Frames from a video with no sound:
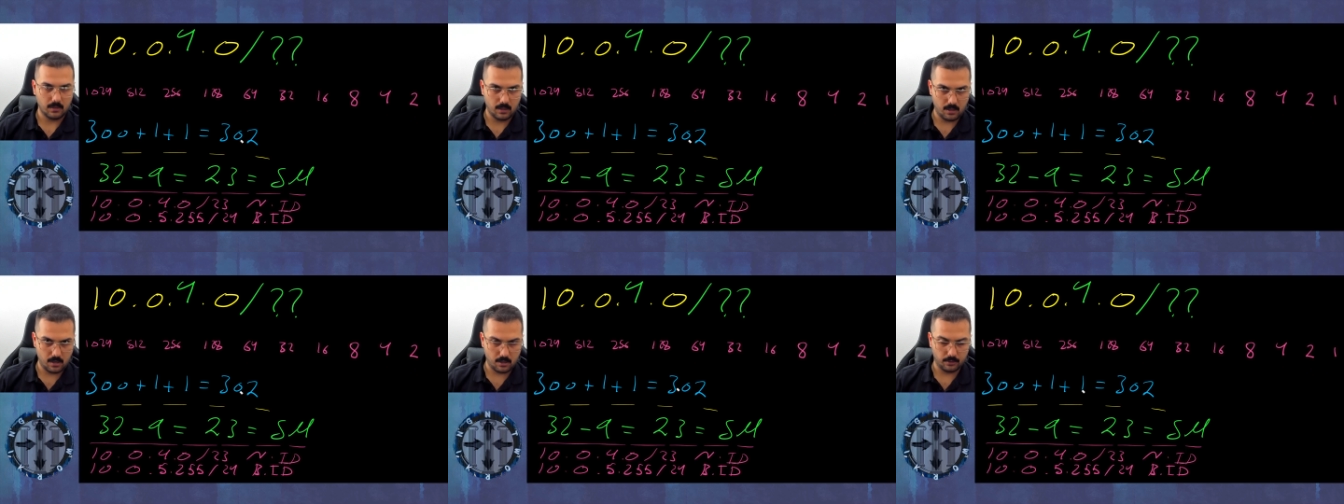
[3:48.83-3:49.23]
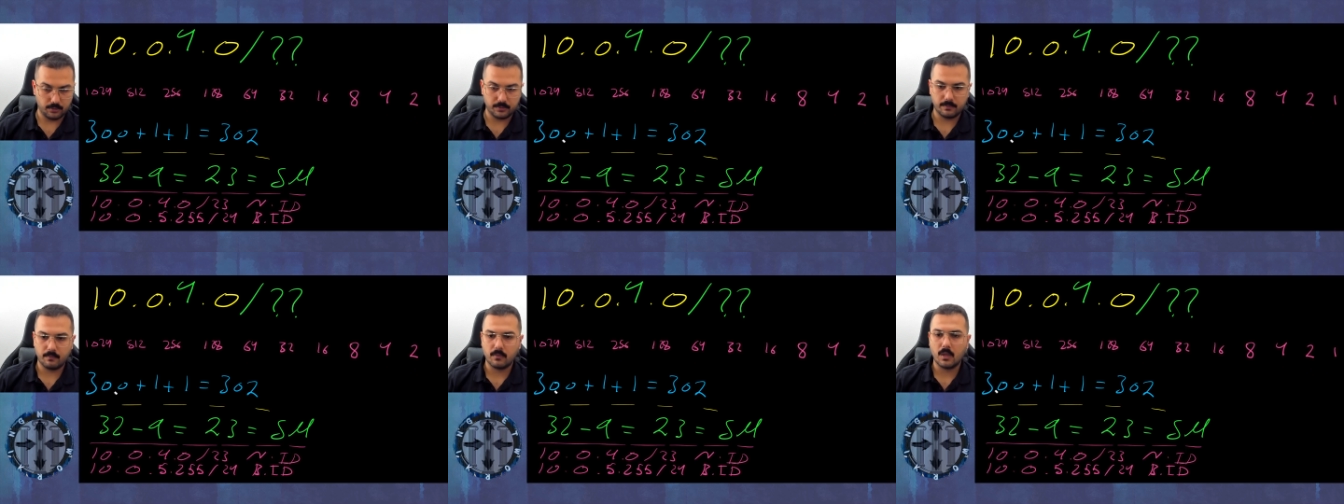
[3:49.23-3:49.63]
Odd.
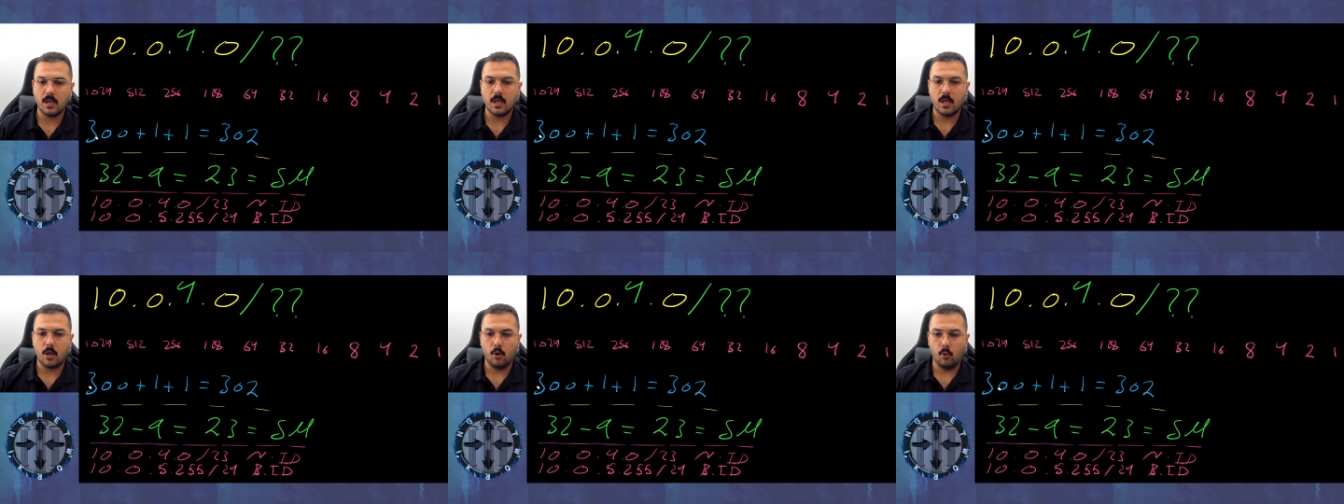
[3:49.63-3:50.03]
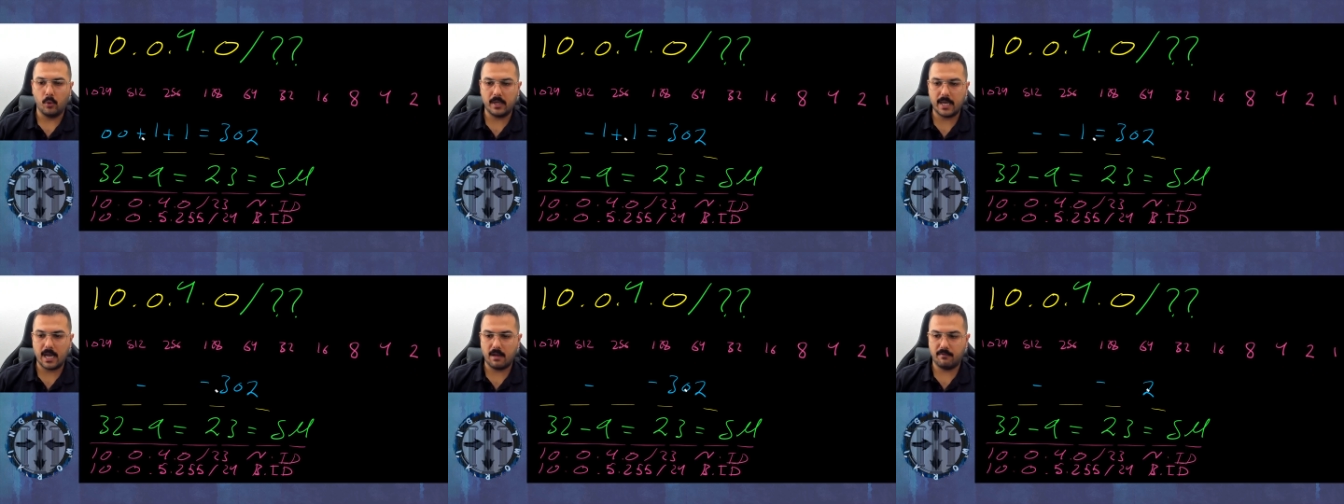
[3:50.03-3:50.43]

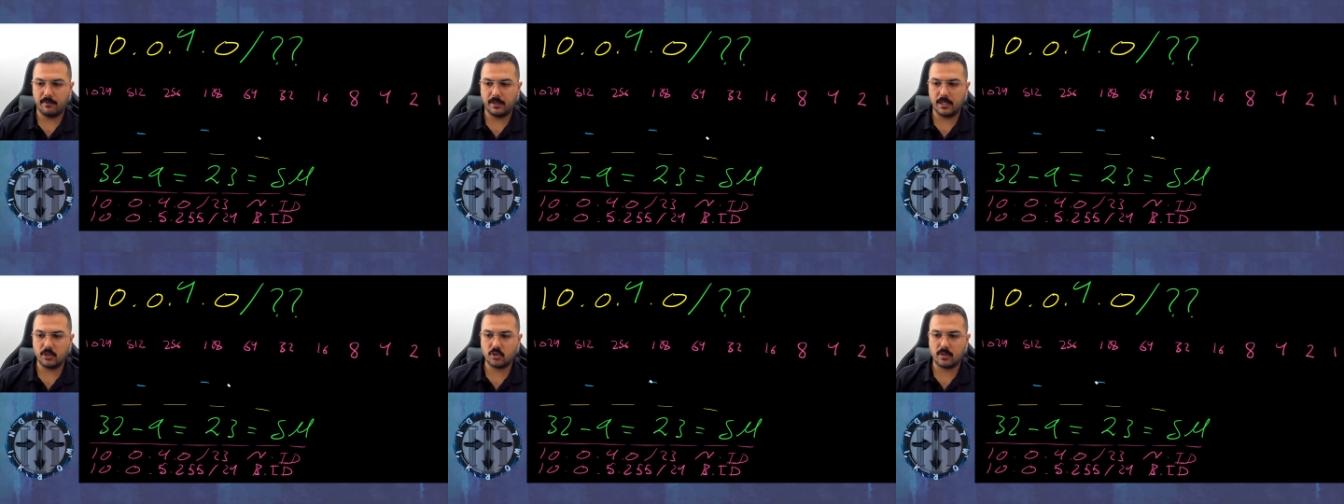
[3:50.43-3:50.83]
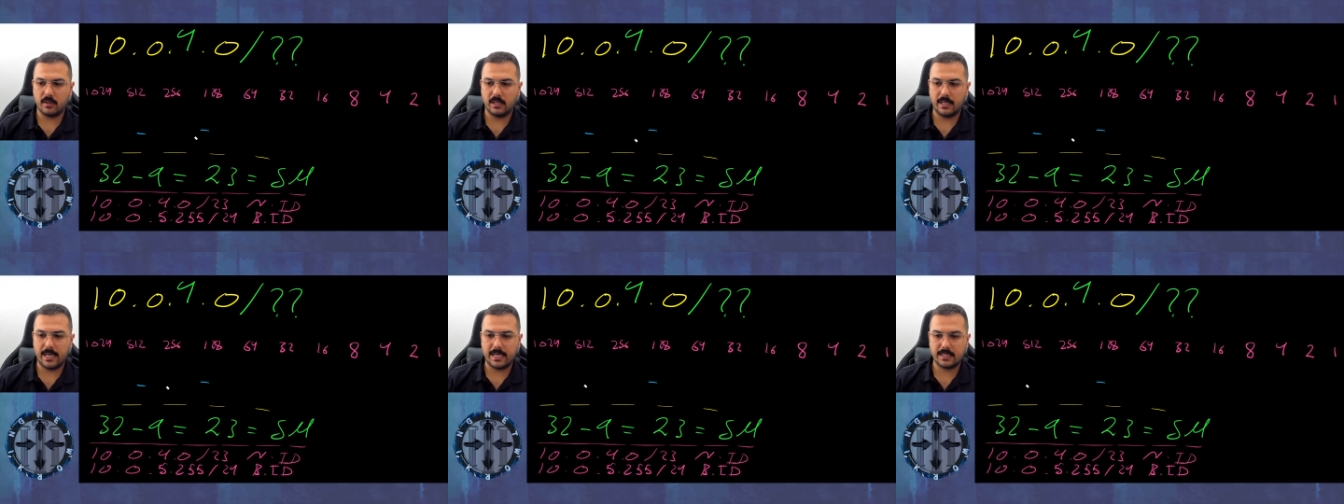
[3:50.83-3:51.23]
We have reached
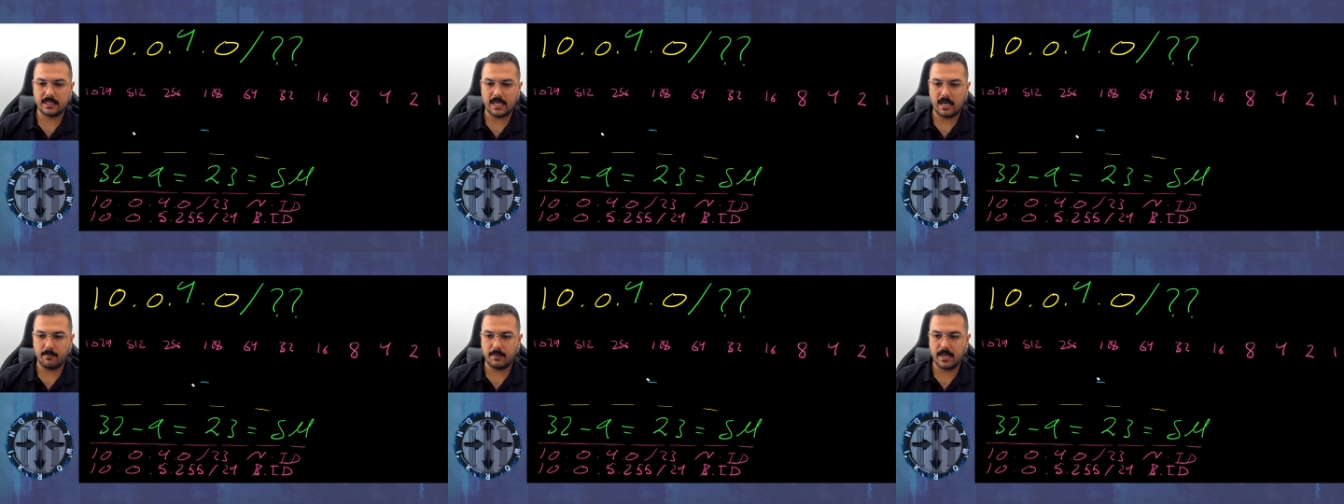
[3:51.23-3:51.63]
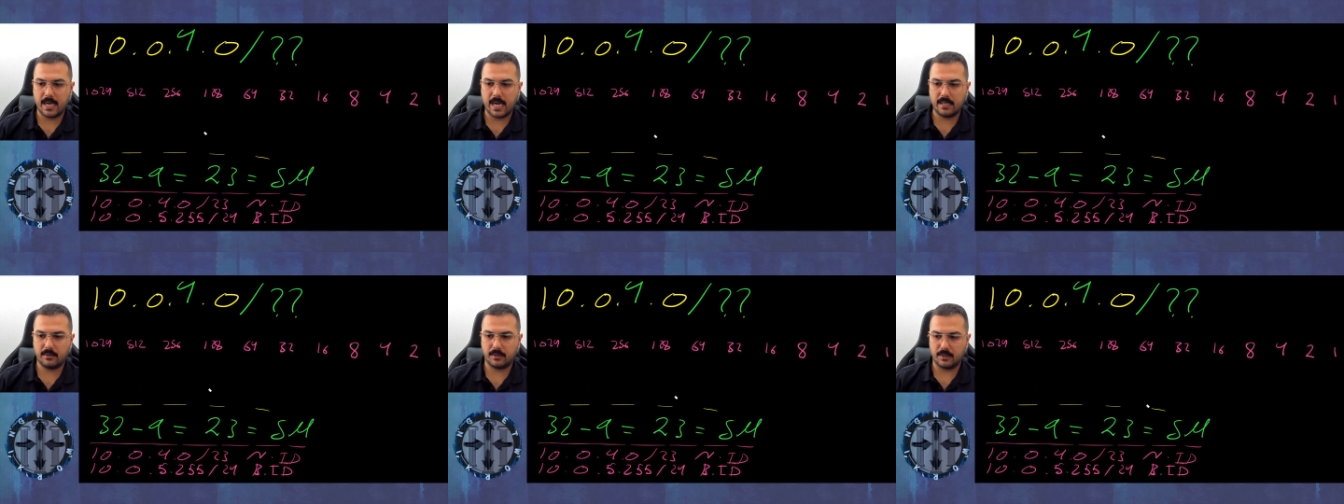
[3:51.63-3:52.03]
the last IP
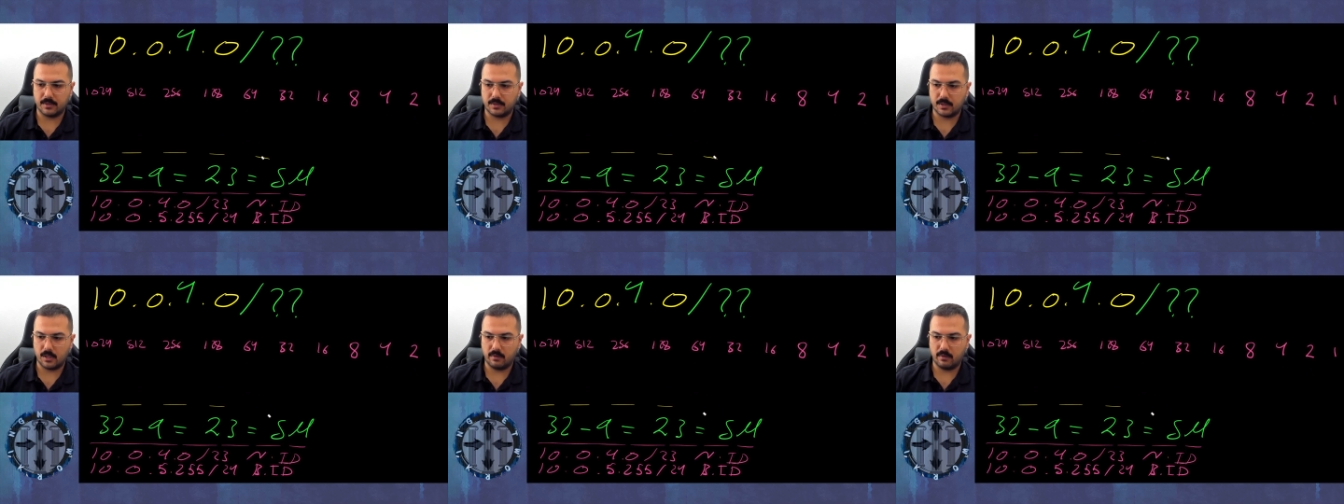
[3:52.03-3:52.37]
address.